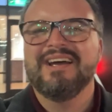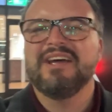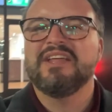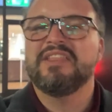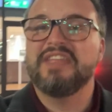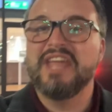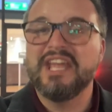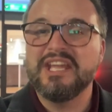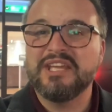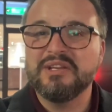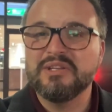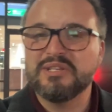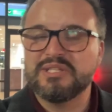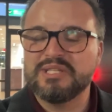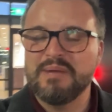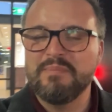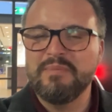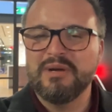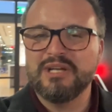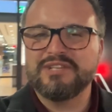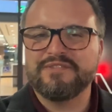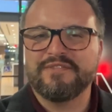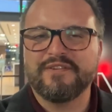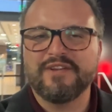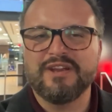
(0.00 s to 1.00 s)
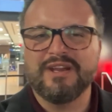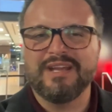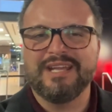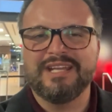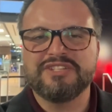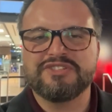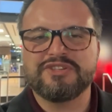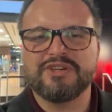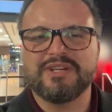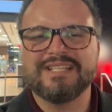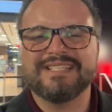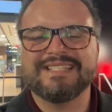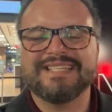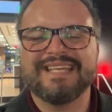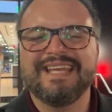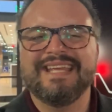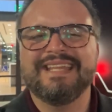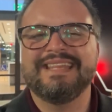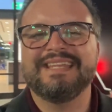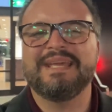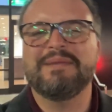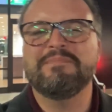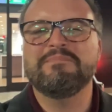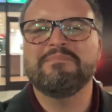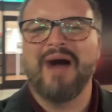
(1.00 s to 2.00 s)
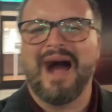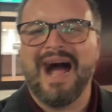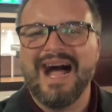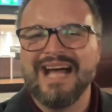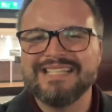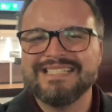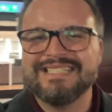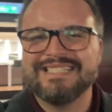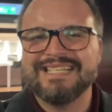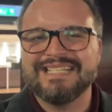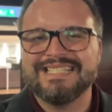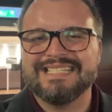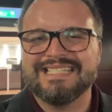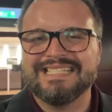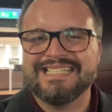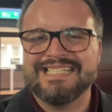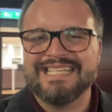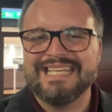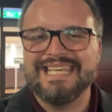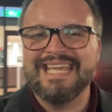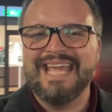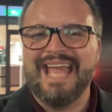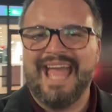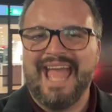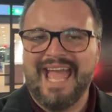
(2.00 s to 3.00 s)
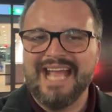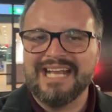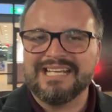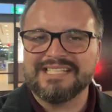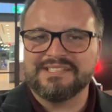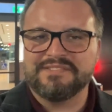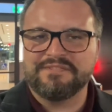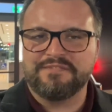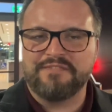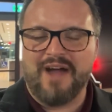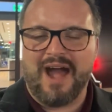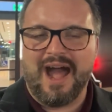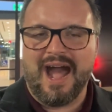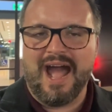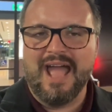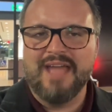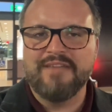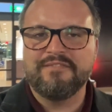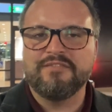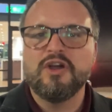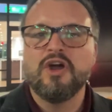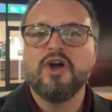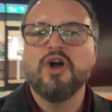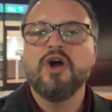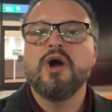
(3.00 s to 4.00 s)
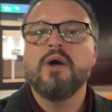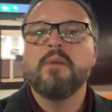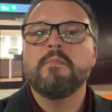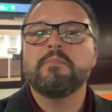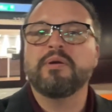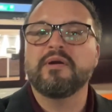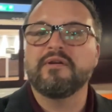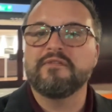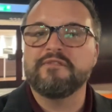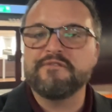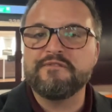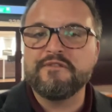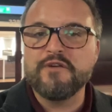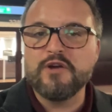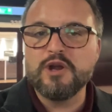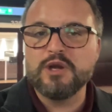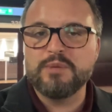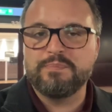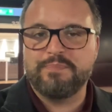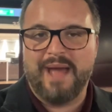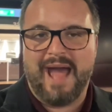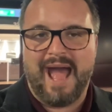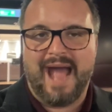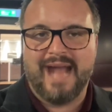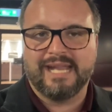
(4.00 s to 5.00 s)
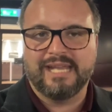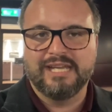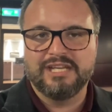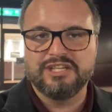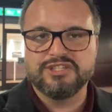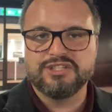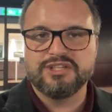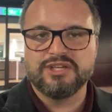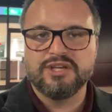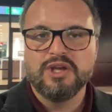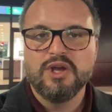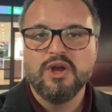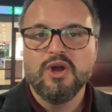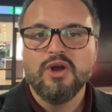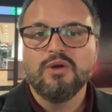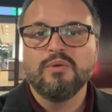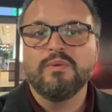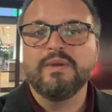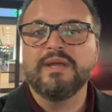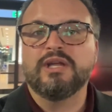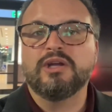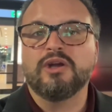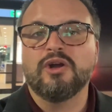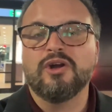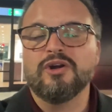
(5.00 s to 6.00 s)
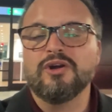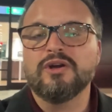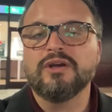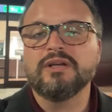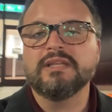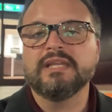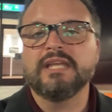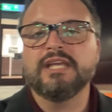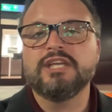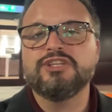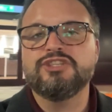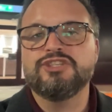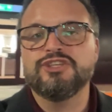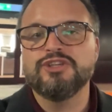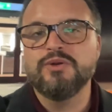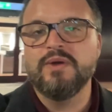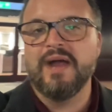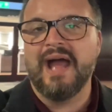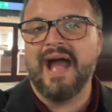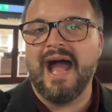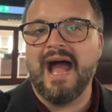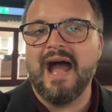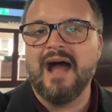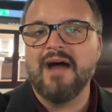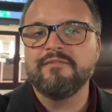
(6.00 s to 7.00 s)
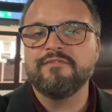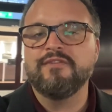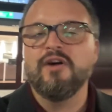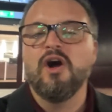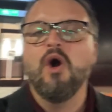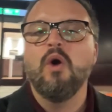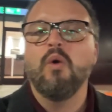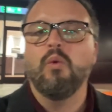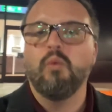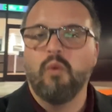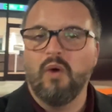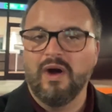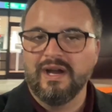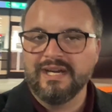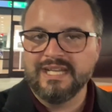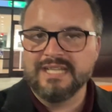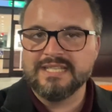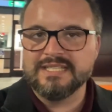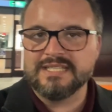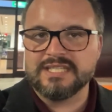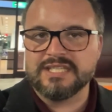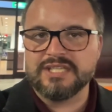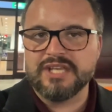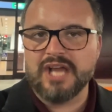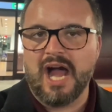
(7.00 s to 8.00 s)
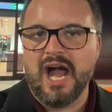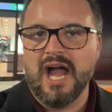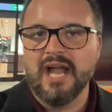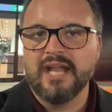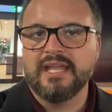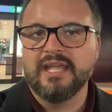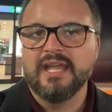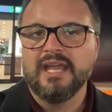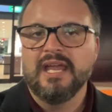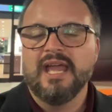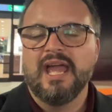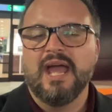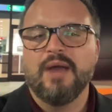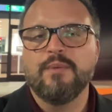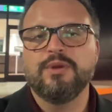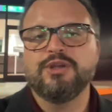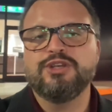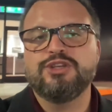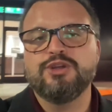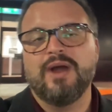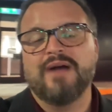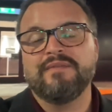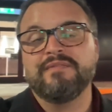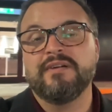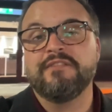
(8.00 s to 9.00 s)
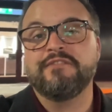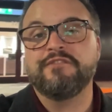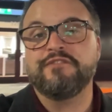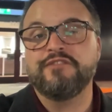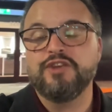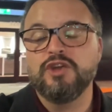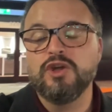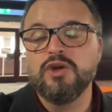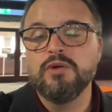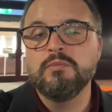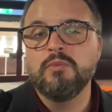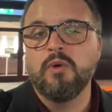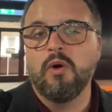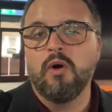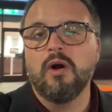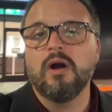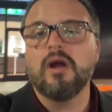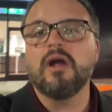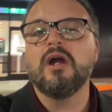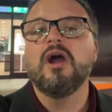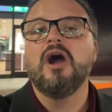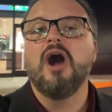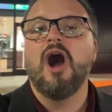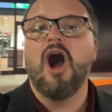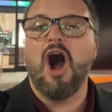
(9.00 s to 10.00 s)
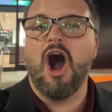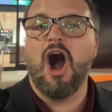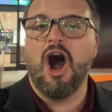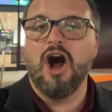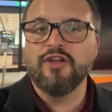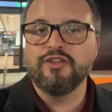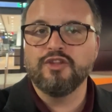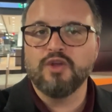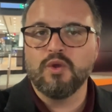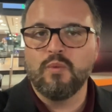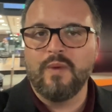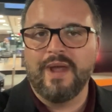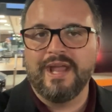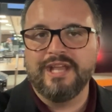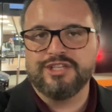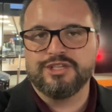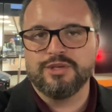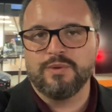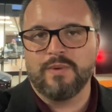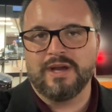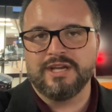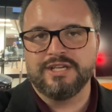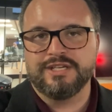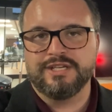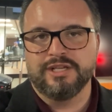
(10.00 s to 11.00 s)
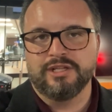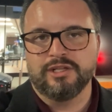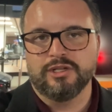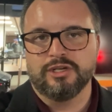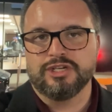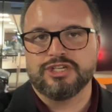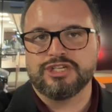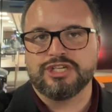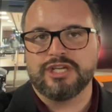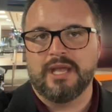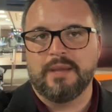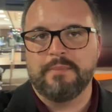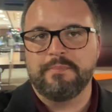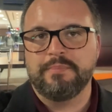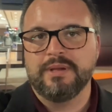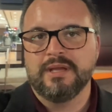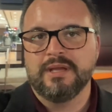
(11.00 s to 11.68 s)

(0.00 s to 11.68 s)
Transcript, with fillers: Thank you so much for your interest in the Mazda CX-5 Preferred Package. We currently do have one in stock and we do have a few more on their way to our dealership.